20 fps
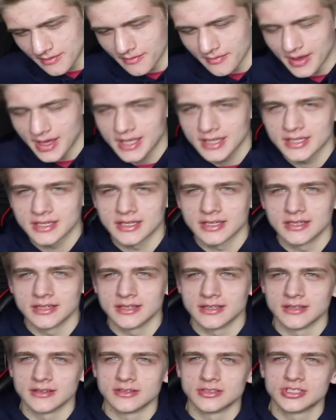back
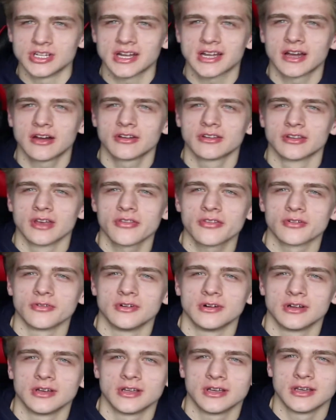and check out another
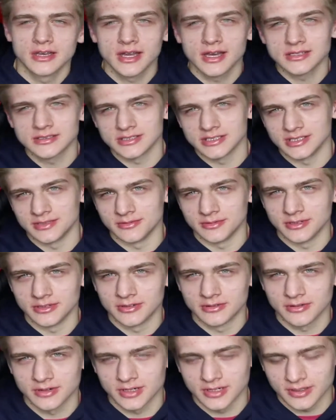one. Not Cenable,
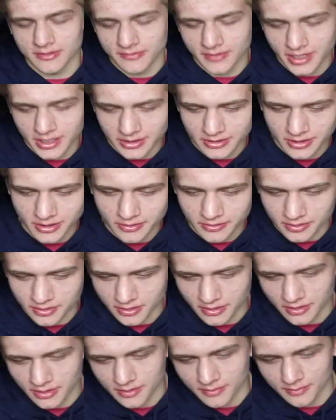we're gonna find another